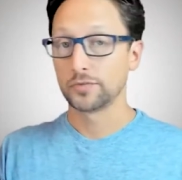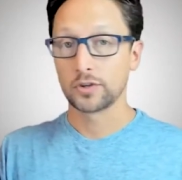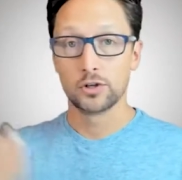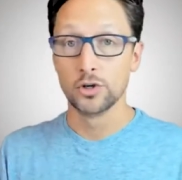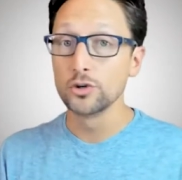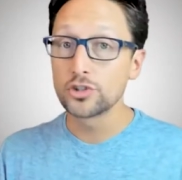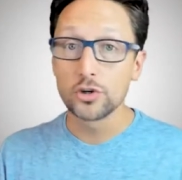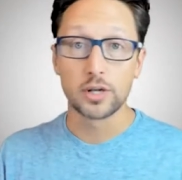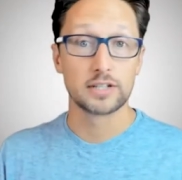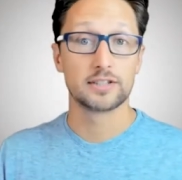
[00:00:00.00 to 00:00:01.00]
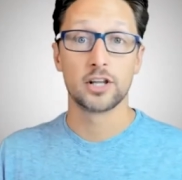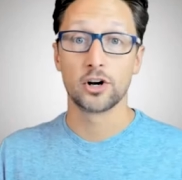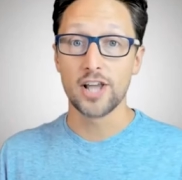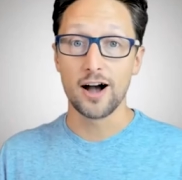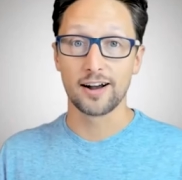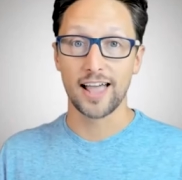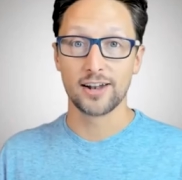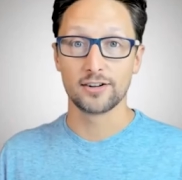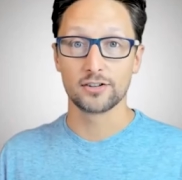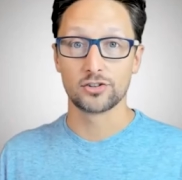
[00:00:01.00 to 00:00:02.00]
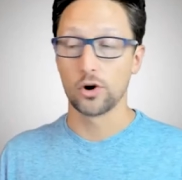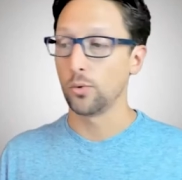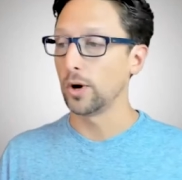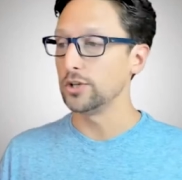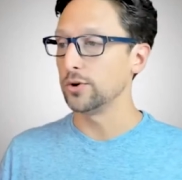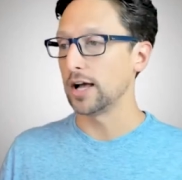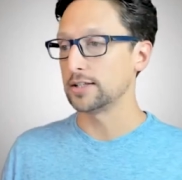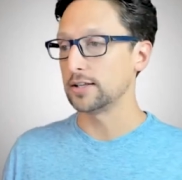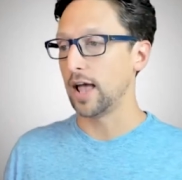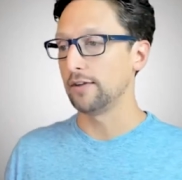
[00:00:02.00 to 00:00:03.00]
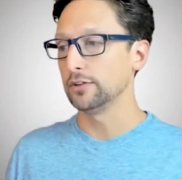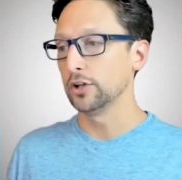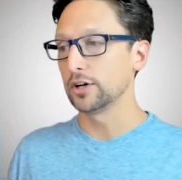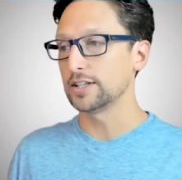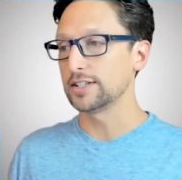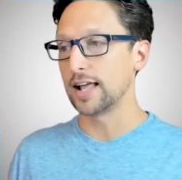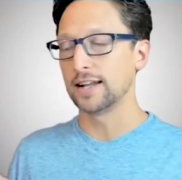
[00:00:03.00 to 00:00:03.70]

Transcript: new students. They're young. And so what you guys have learned is that